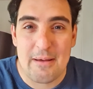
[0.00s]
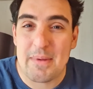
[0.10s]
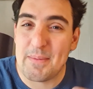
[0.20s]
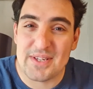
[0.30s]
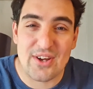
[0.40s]

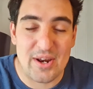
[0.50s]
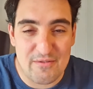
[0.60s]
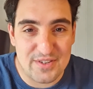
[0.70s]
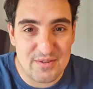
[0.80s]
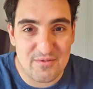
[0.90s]
Maybe sign up
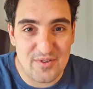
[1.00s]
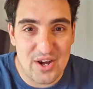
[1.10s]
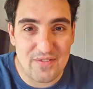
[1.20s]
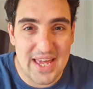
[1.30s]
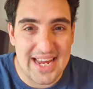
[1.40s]
for some
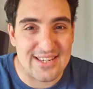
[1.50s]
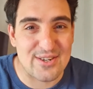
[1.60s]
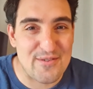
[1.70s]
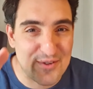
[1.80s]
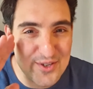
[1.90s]
5Ks so
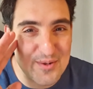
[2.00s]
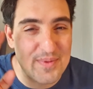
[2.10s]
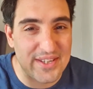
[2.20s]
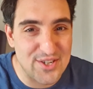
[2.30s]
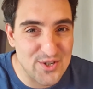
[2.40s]
you've got
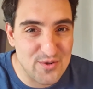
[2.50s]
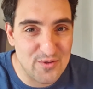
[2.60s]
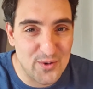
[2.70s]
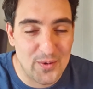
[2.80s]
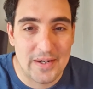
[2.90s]
something to shoot
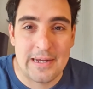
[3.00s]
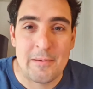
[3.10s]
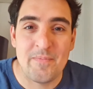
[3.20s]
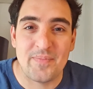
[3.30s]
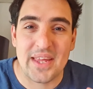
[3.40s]
for,
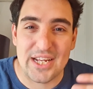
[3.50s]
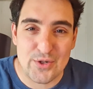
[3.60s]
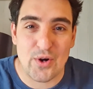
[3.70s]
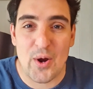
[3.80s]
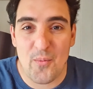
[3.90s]
and
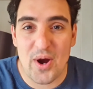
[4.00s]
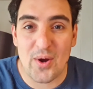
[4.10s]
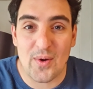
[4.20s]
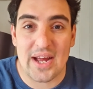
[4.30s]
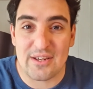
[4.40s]
try and work
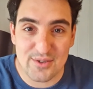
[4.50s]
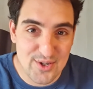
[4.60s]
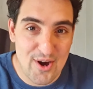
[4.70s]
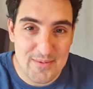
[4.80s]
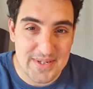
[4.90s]
on getting your
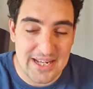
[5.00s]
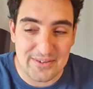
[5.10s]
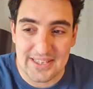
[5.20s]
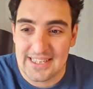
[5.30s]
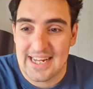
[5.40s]
time down.